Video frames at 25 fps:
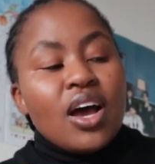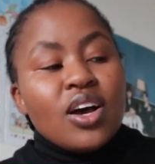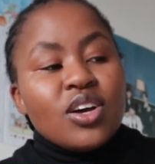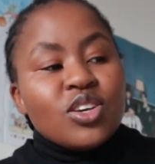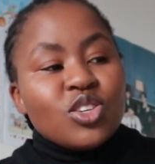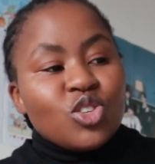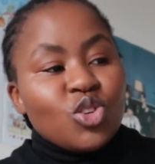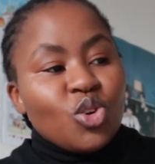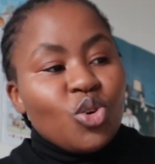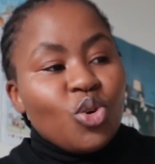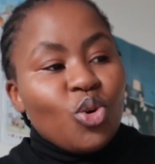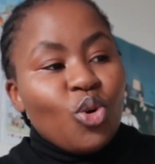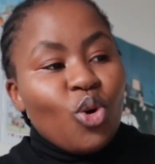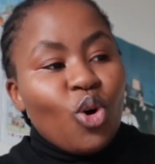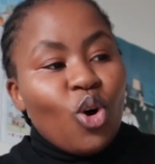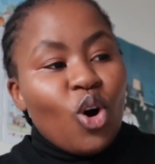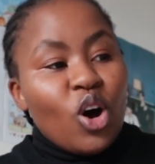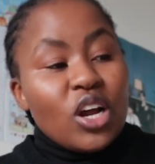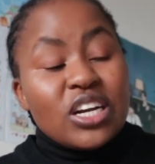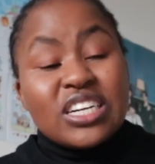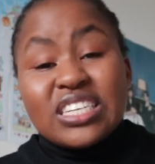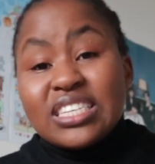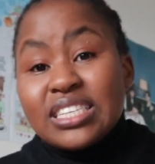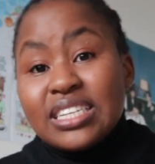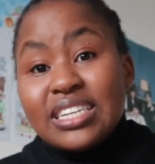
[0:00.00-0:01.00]
So
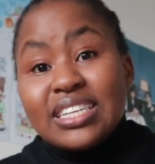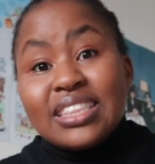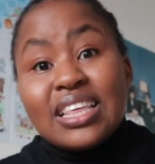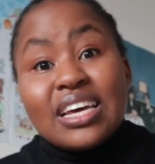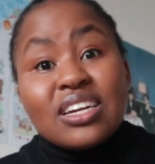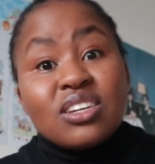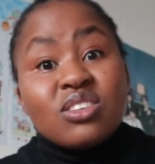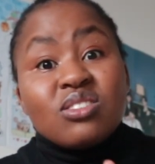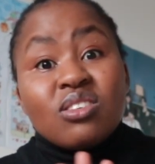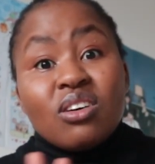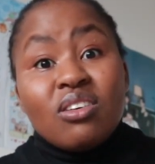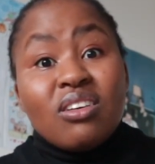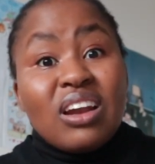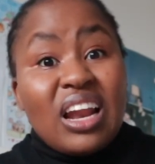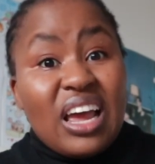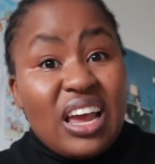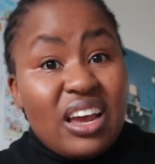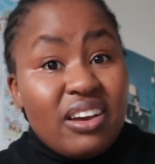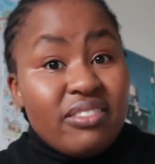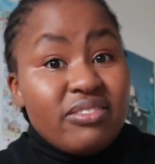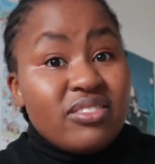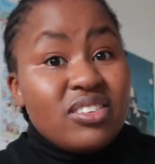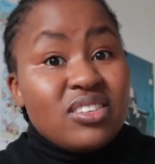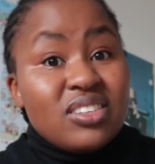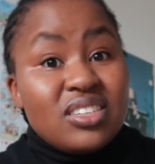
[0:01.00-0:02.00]
honestly, that is all I
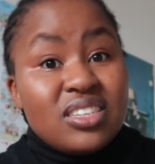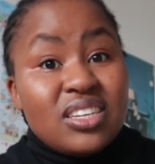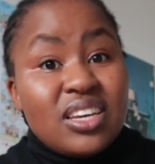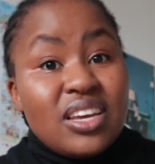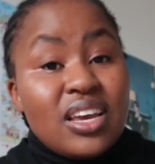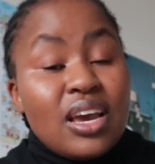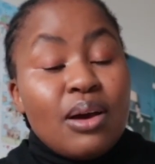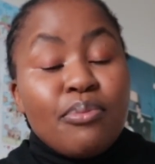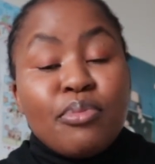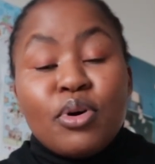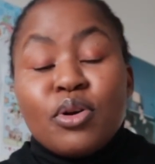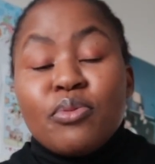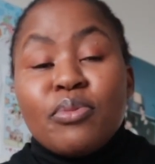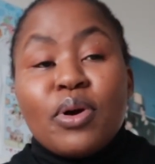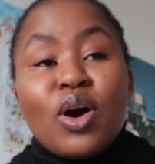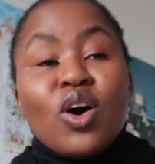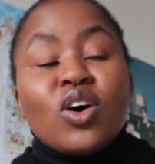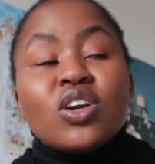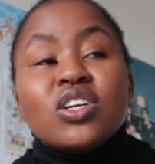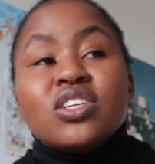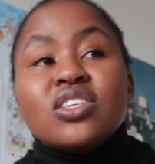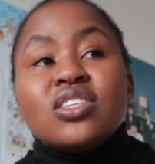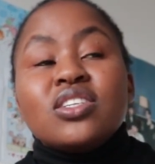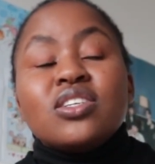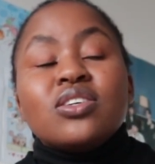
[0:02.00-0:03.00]
have to say about my
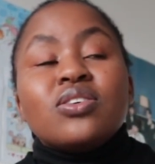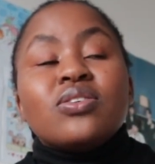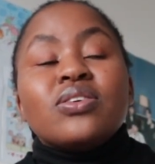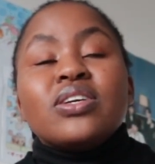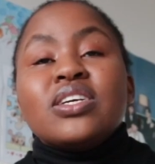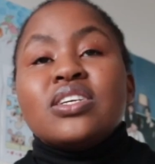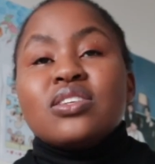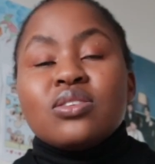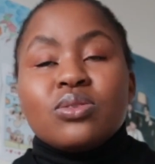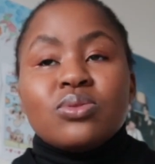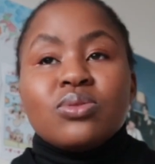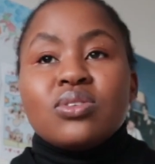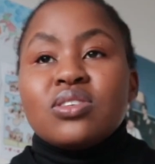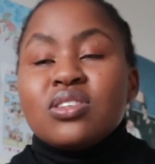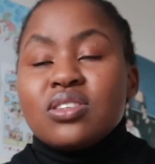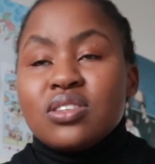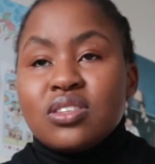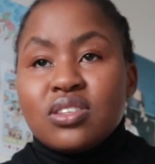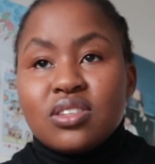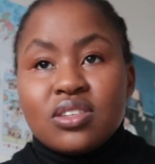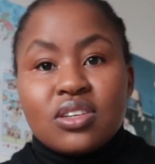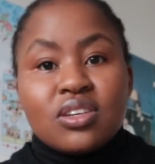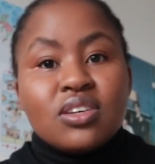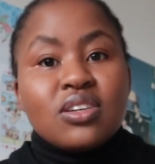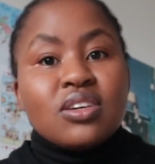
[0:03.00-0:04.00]
honours degree. It's just,
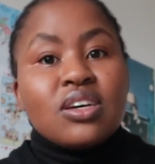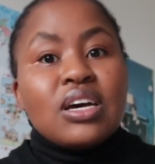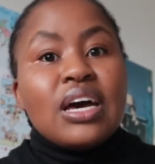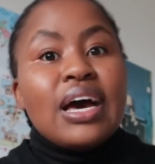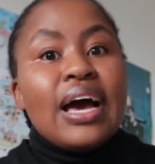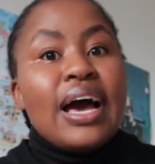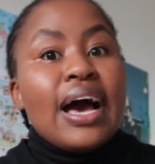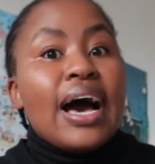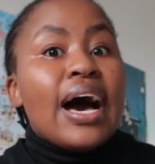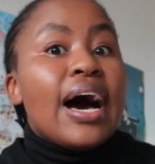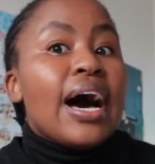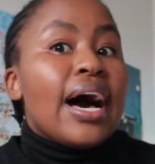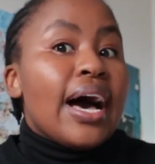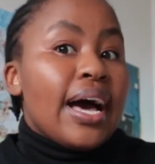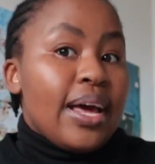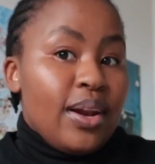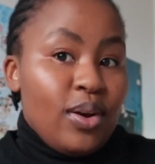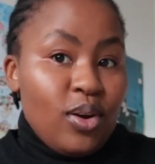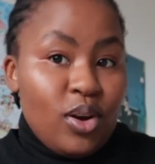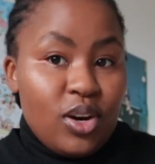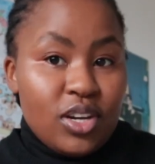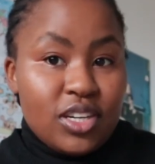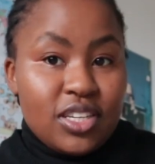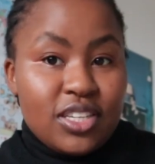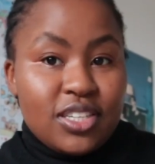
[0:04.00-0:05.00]
just a
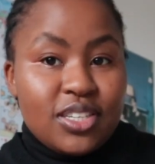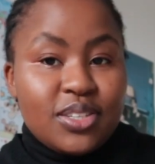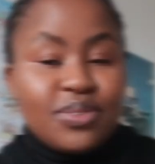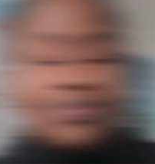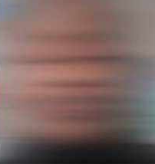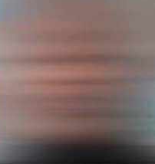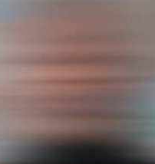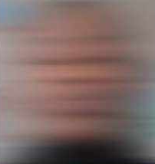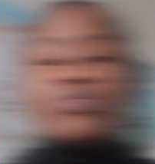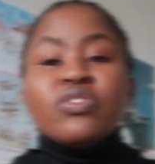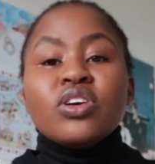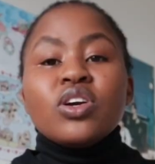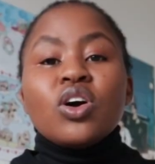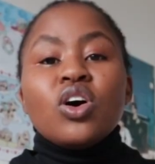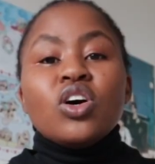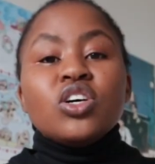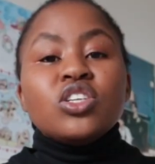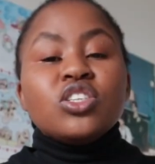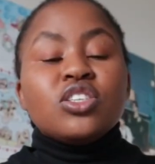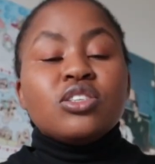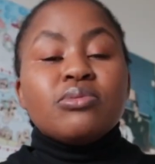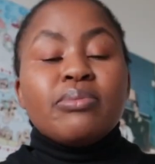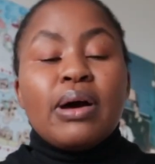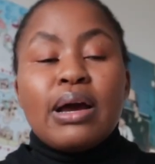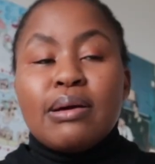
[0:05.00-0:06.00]
lot. Moving
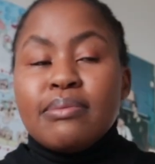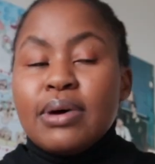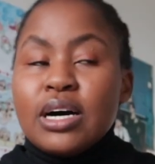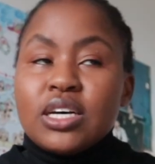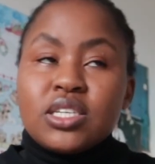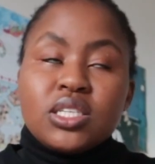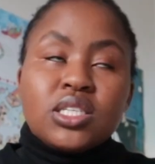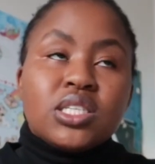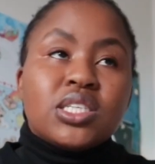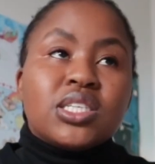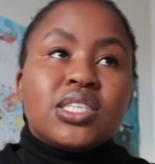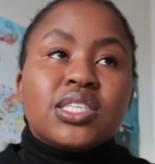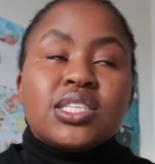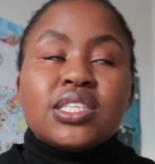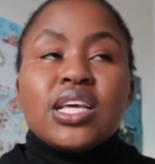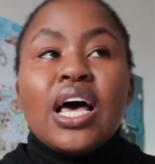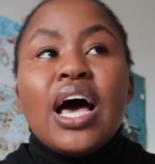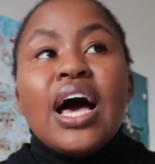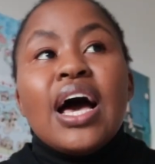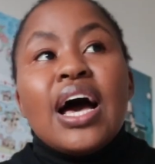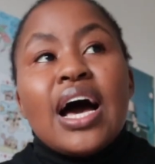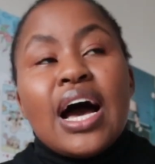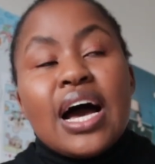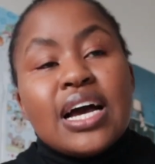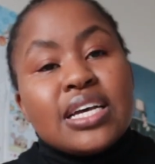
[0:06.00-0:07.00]
on to my master's.
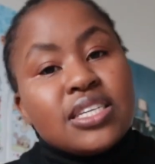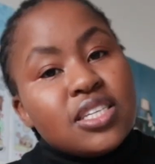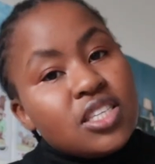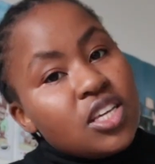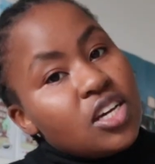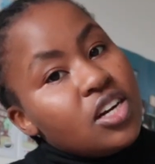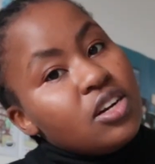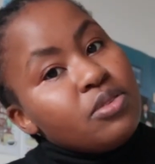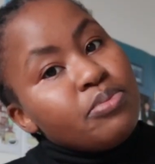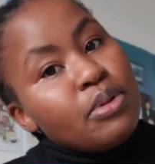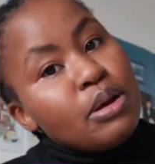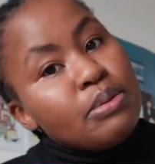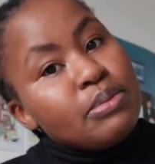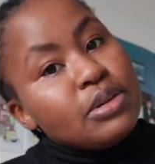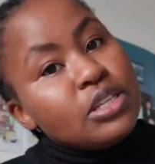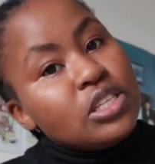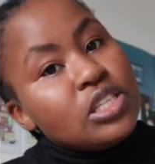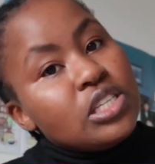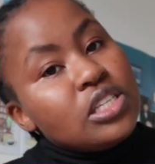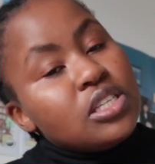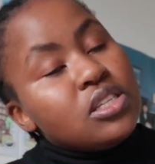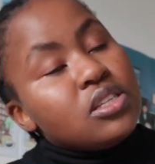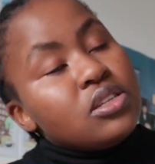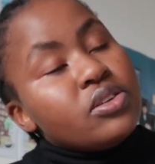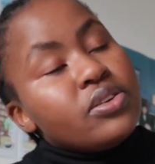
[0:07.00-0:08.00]
I started my
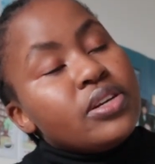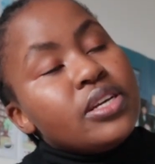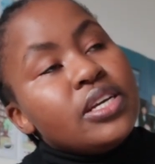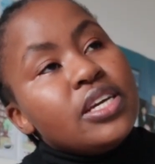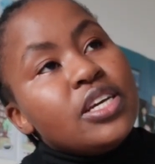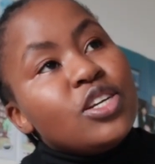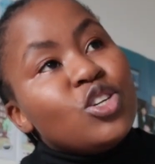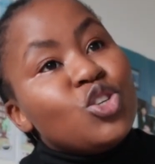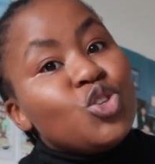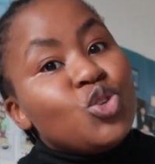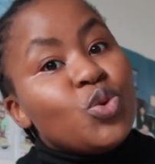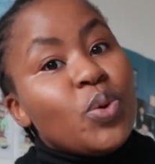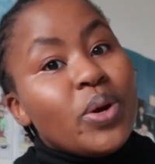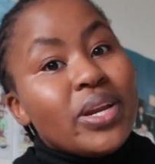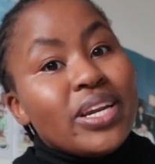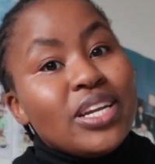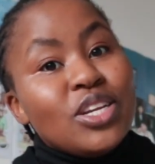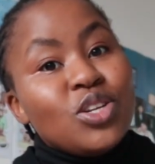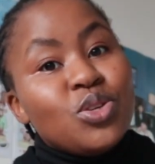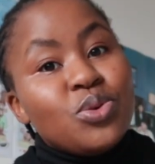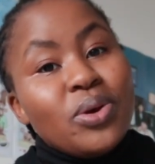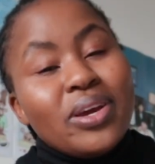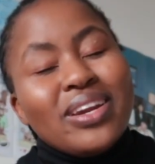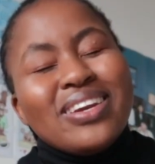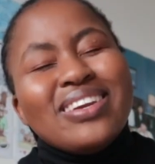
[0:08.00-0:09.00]
master's degree in
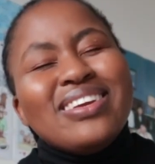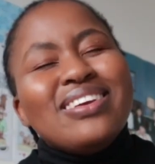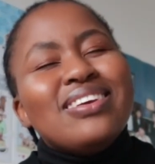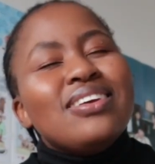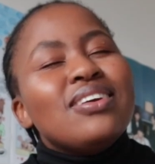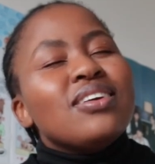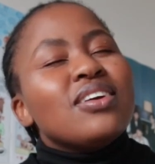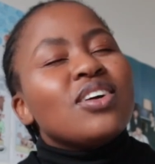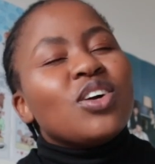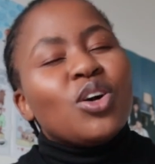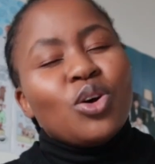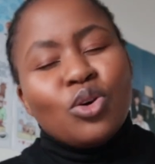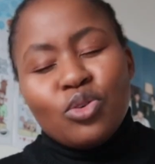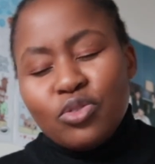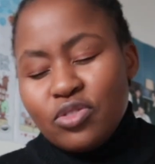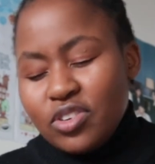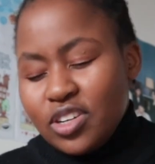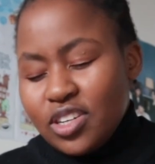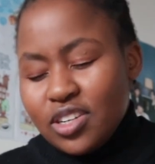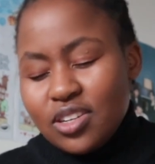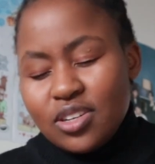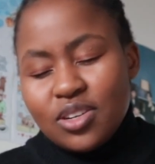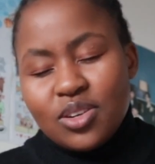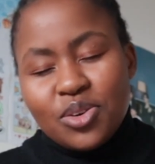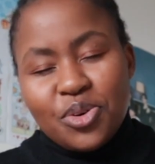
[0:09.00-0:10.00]
twenty twenty,
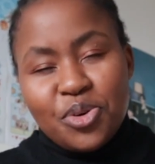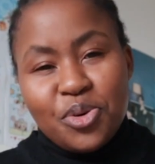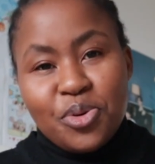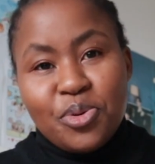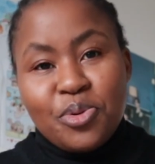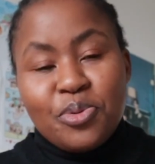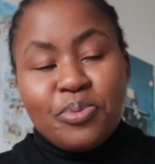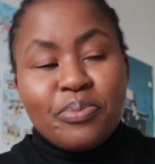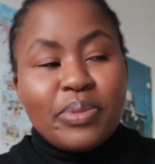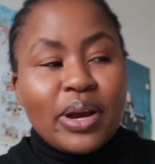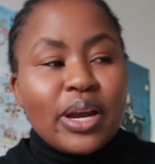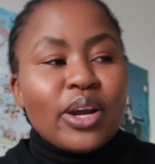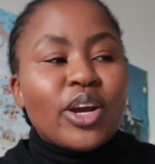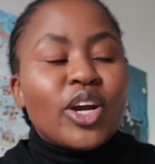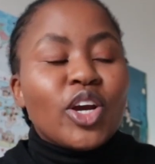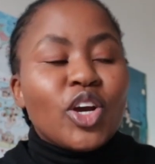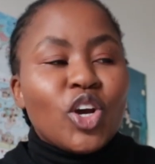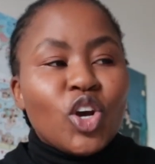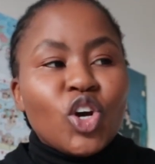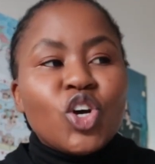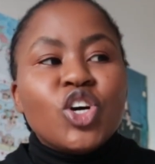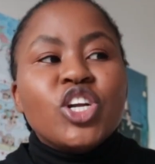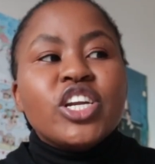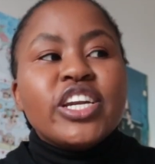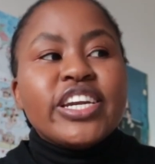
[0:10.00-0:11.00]
COVID. Oh my
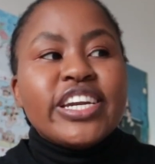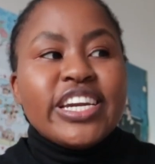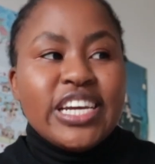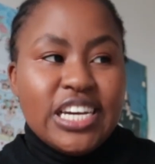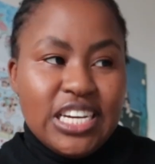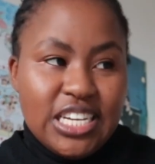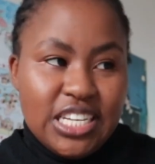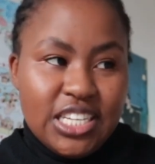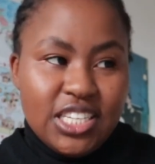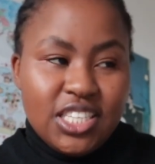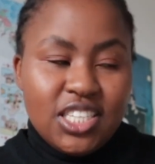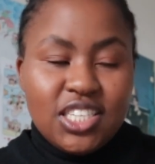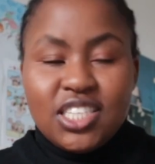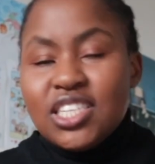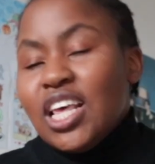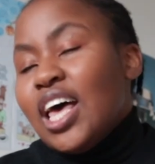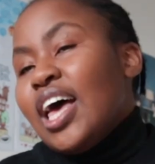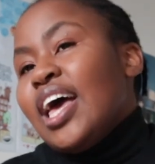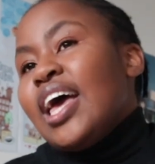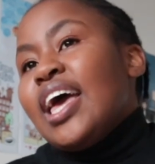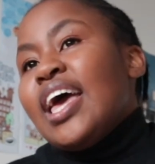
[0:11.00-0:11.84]
goodness.